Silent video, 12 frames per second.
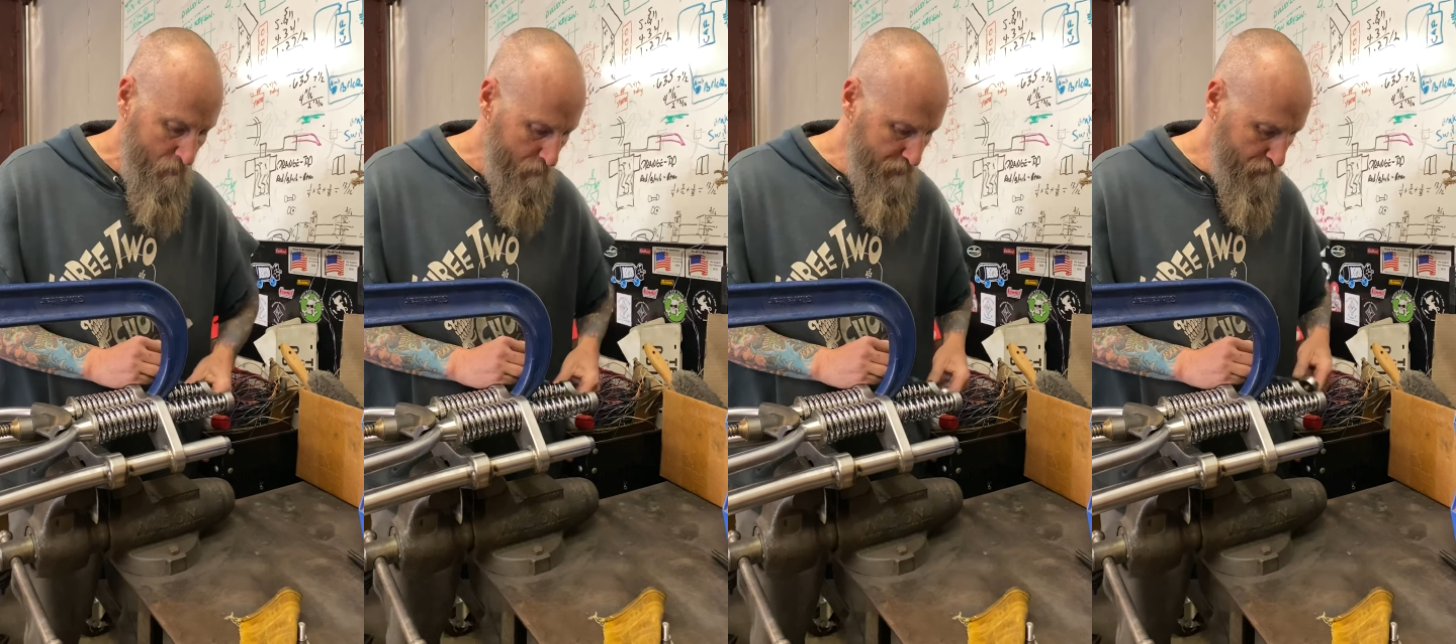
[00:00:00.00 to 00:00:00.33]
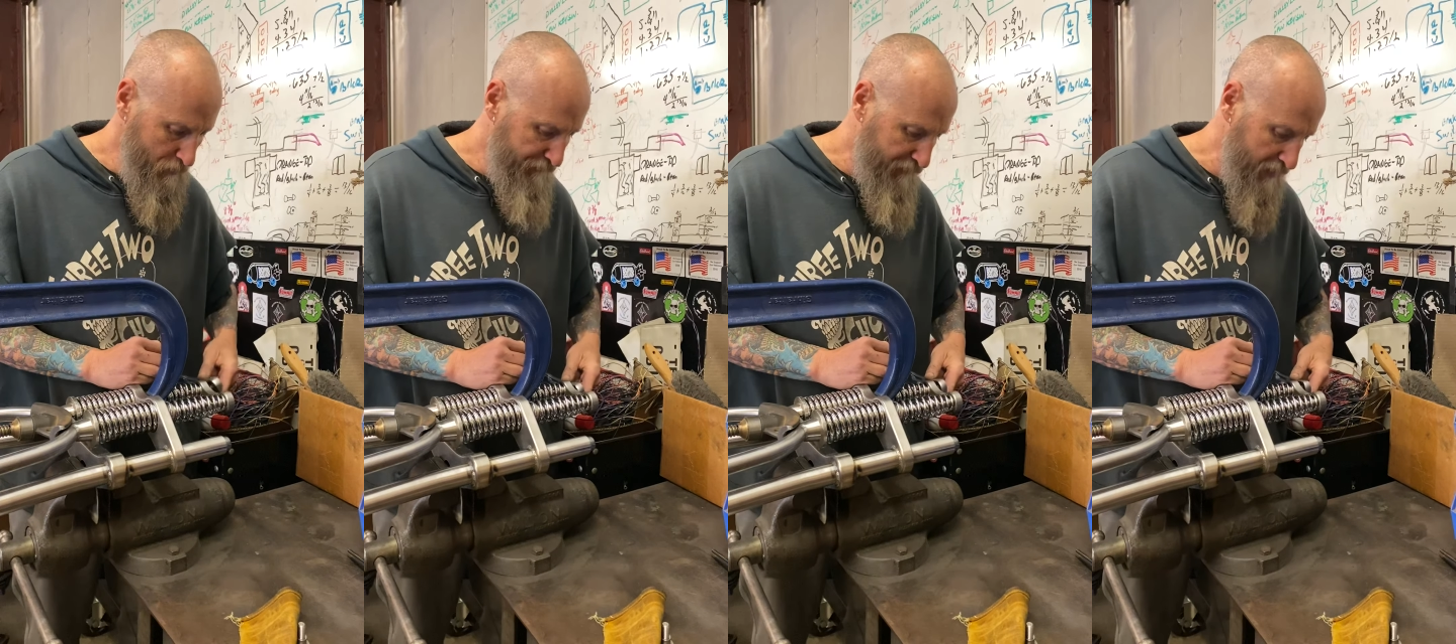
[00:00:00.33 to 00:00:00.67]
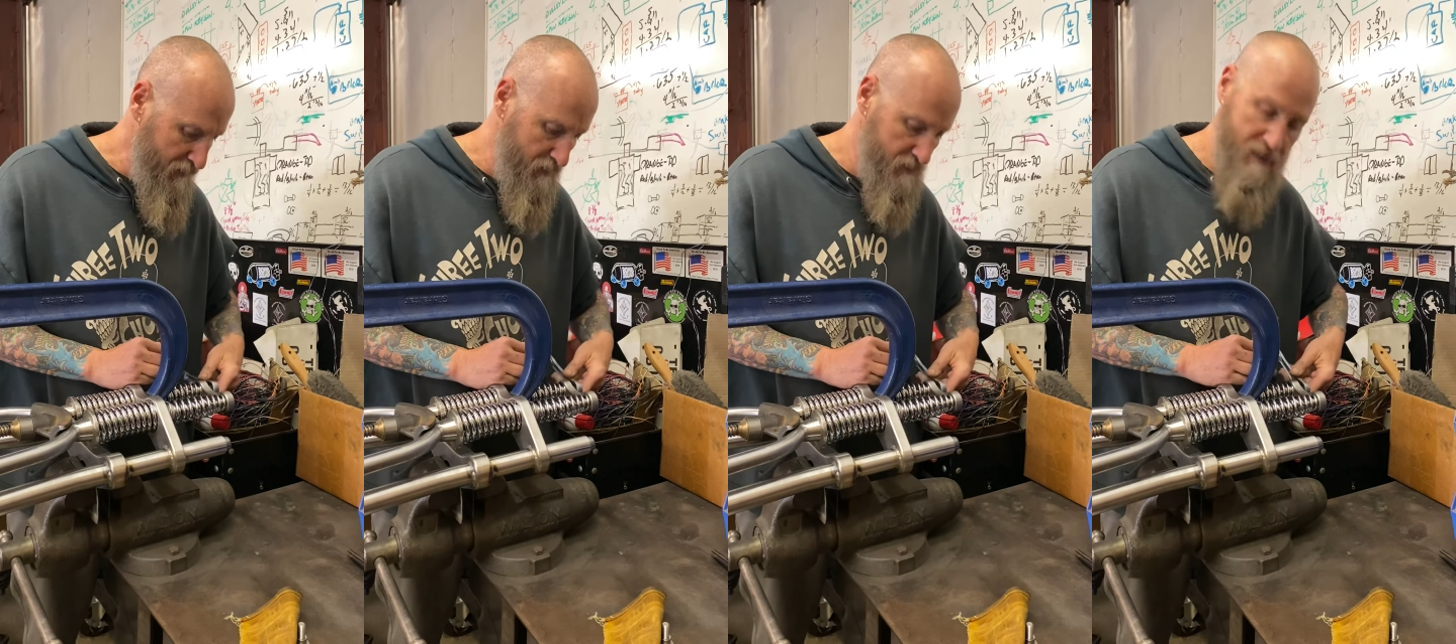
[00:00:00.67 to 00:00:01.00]
When you're in
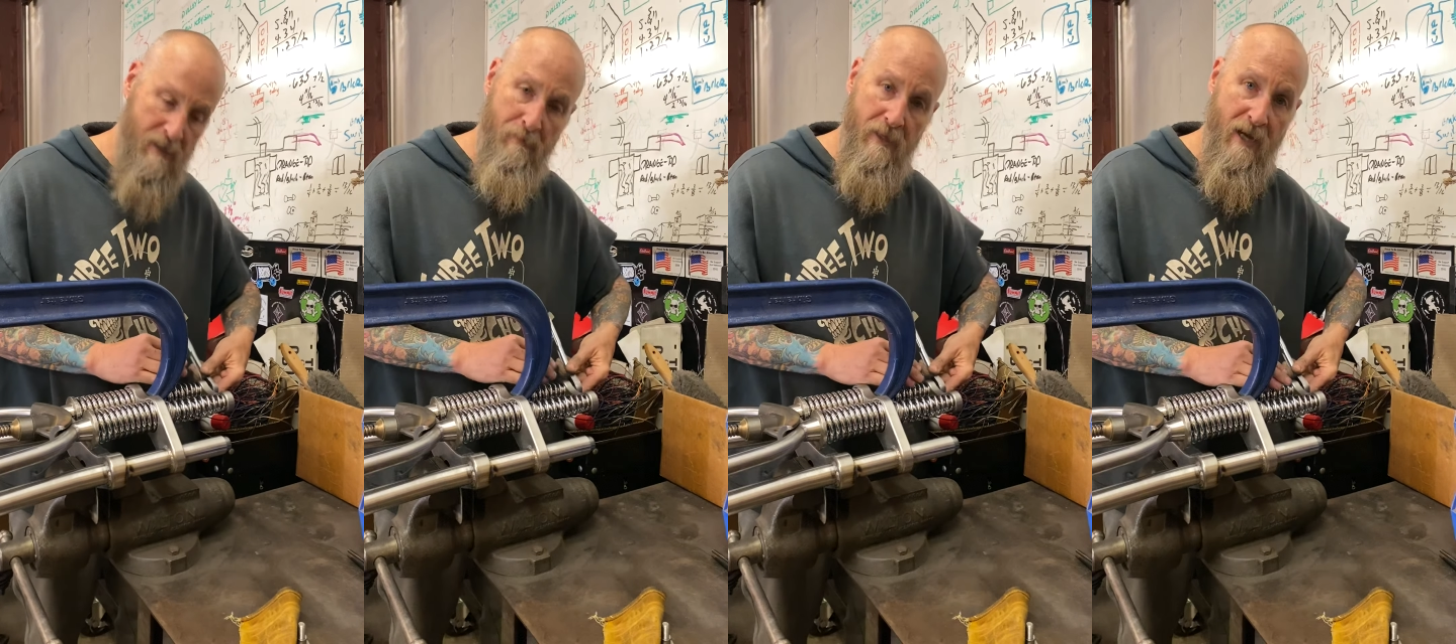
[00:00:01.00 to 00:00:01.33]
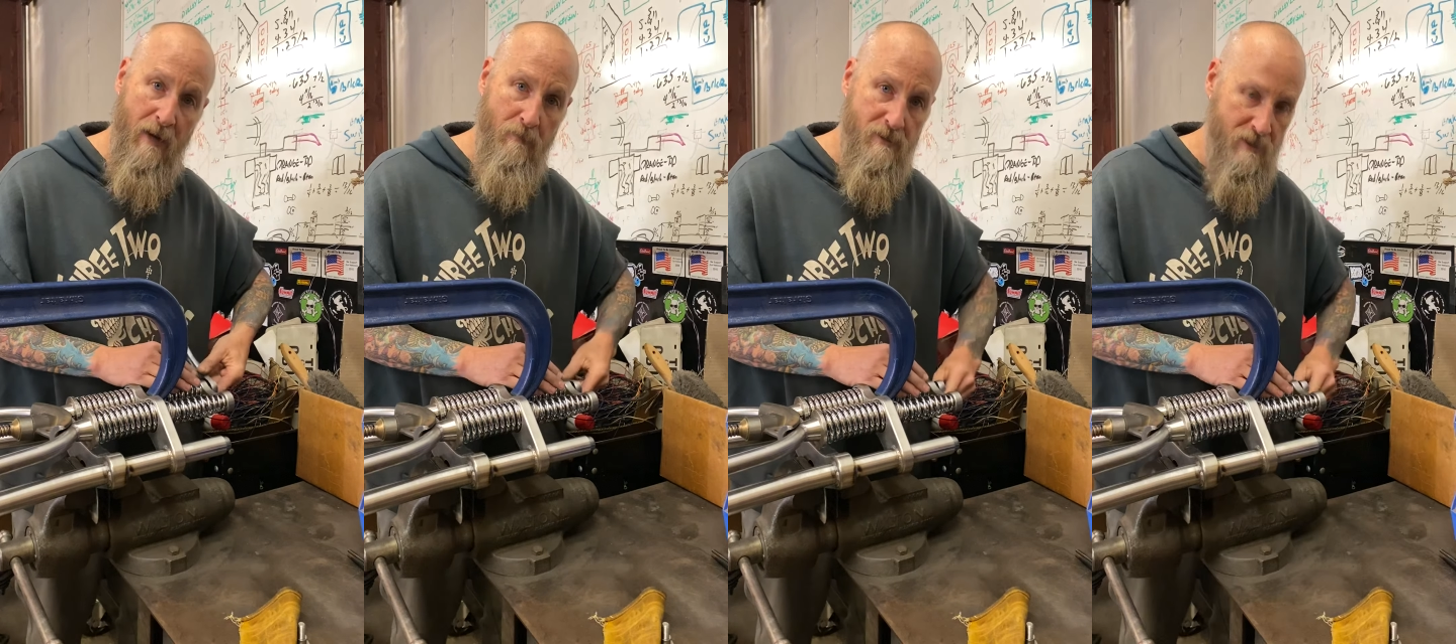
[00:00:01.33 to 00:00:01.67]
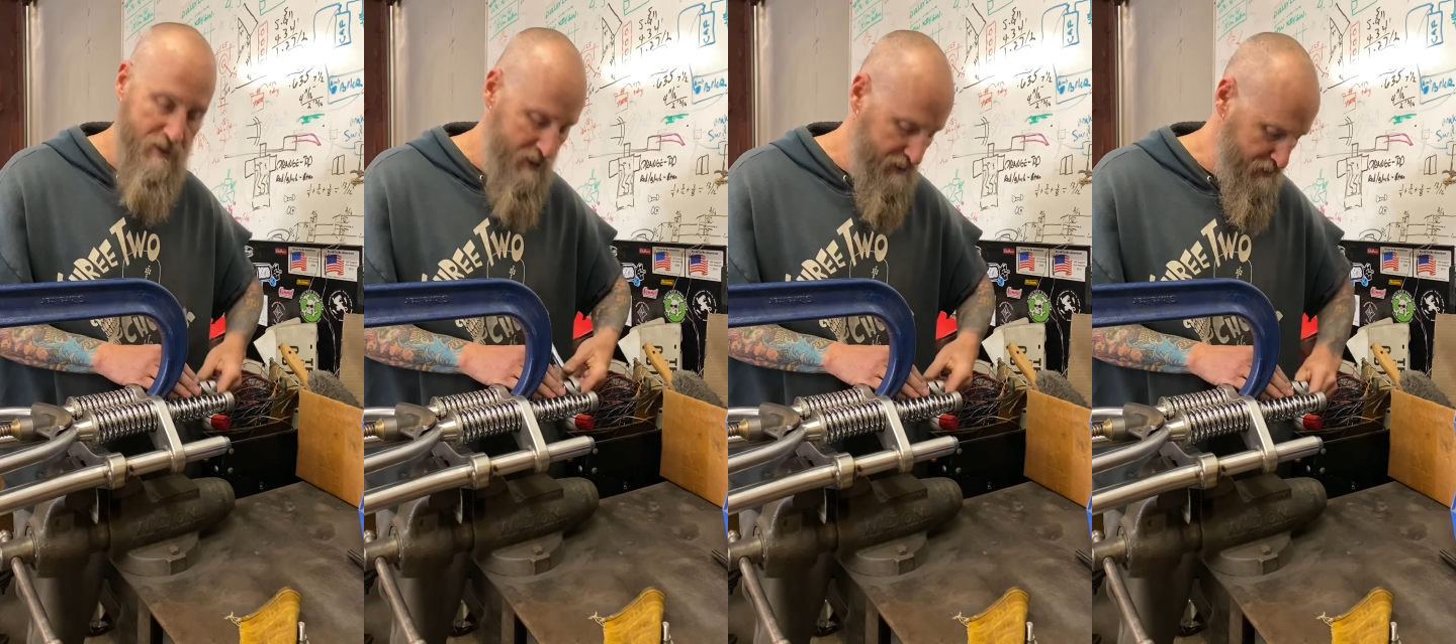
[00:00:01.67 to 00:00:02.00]
final assembly, I would
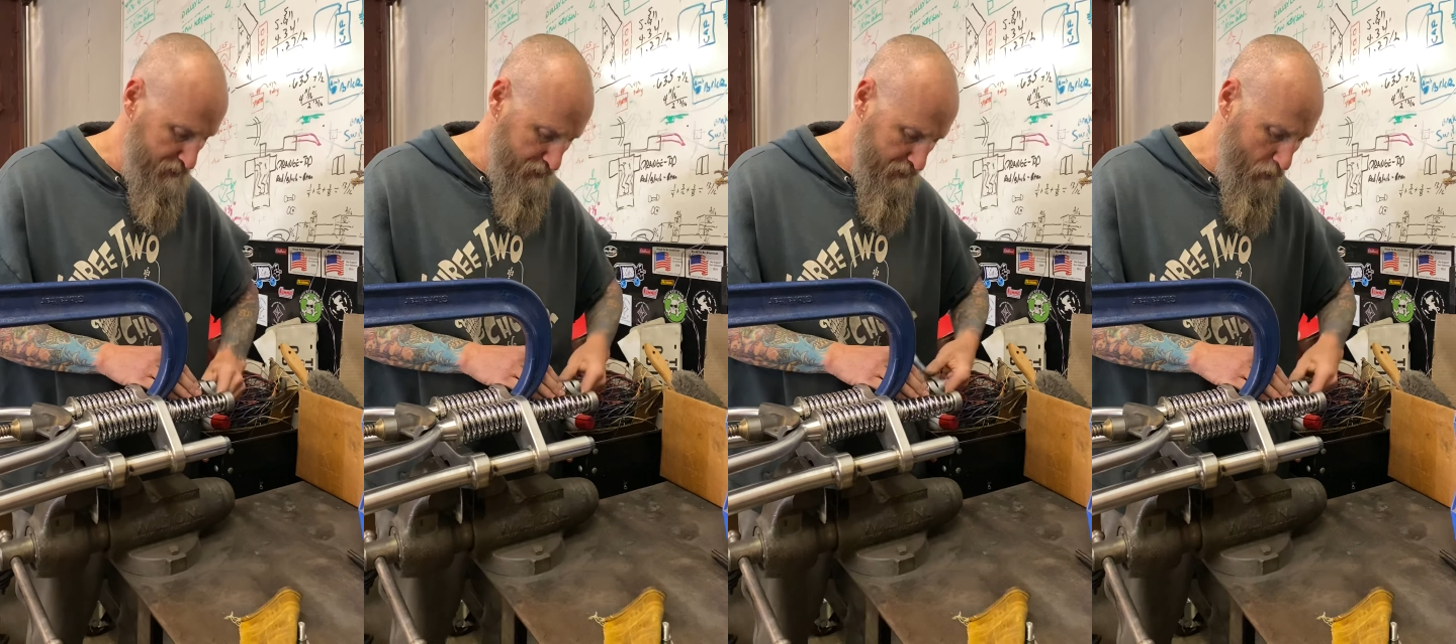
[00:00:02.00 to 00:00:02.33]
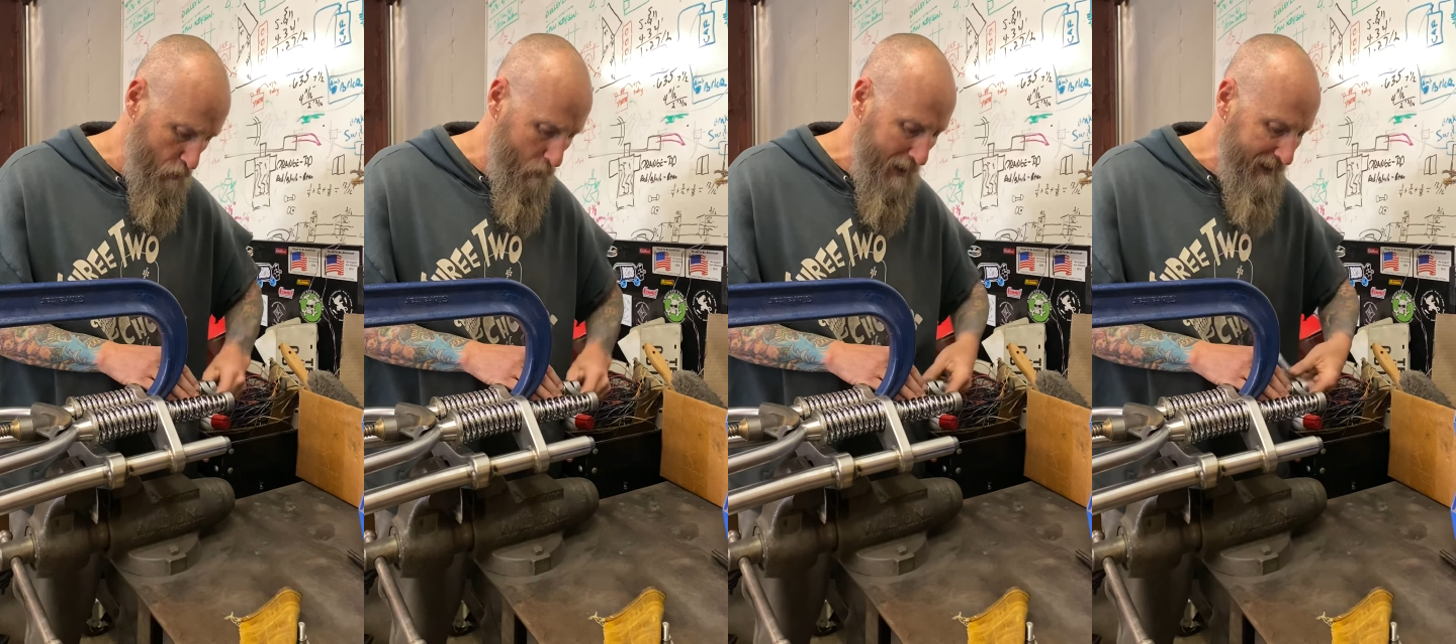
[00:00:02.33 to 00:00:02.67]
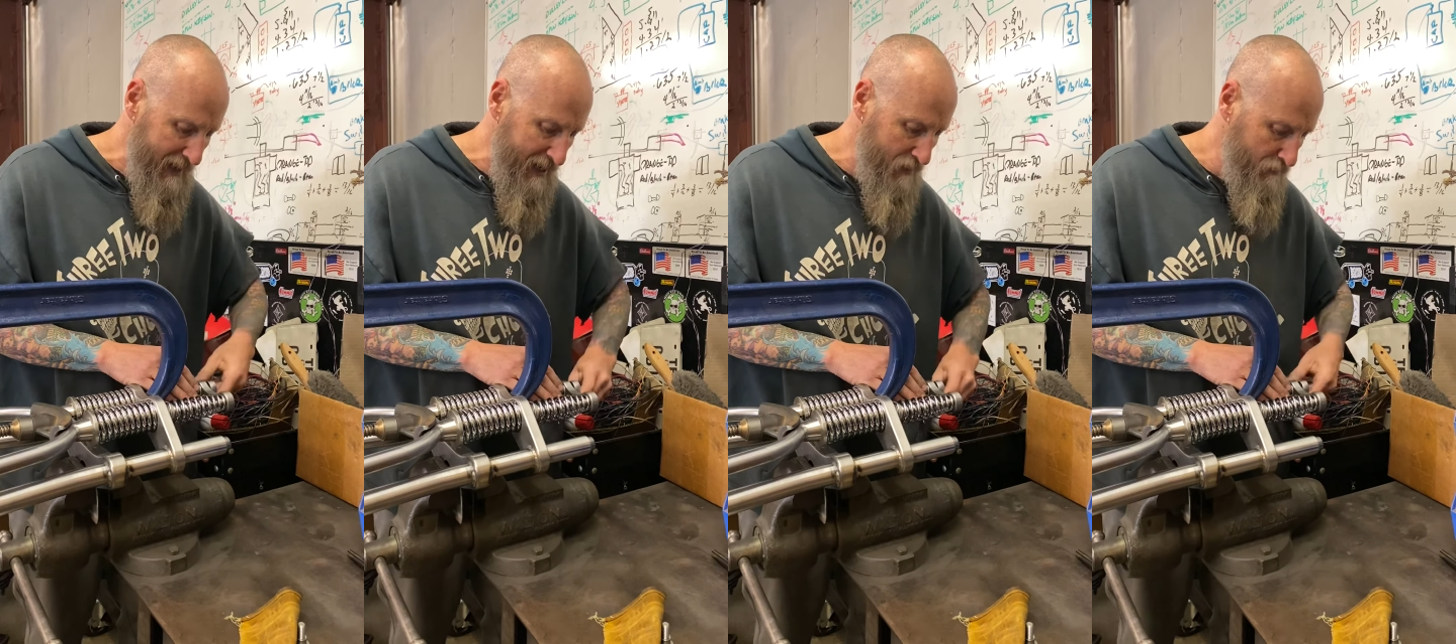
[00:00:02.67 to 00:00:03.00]
suggest you slow way
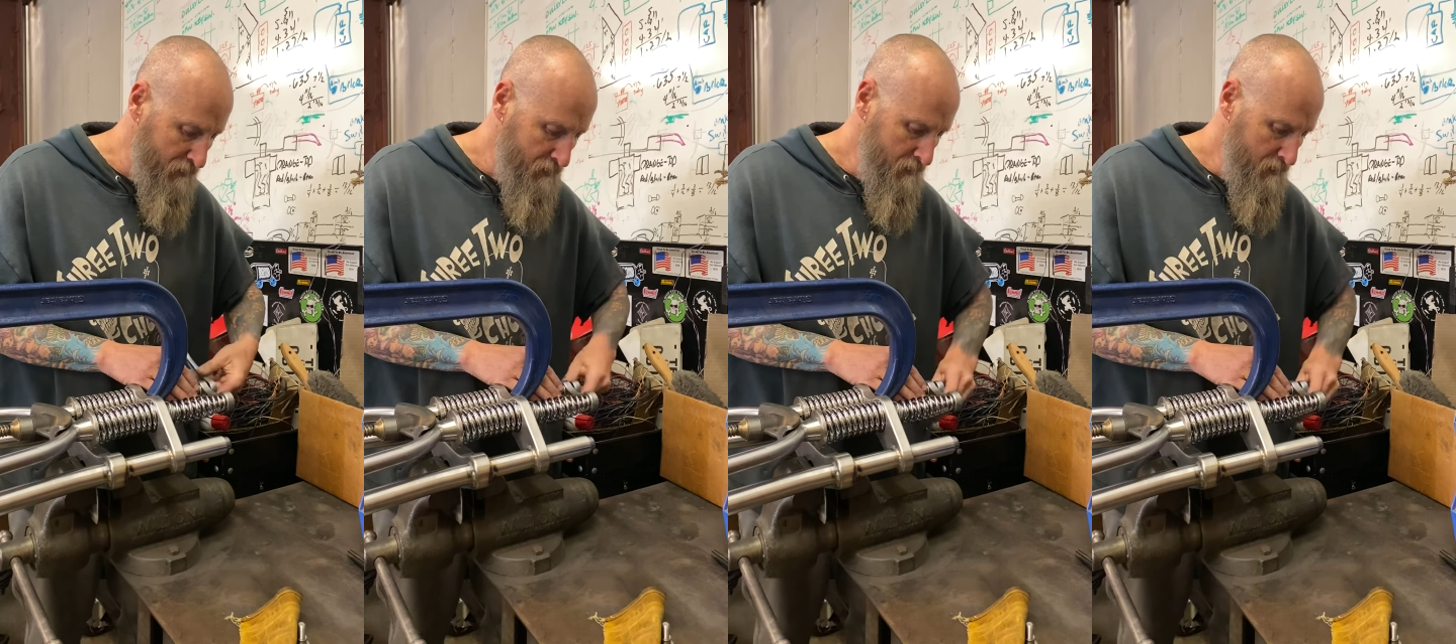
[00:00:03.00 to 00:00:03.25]
down.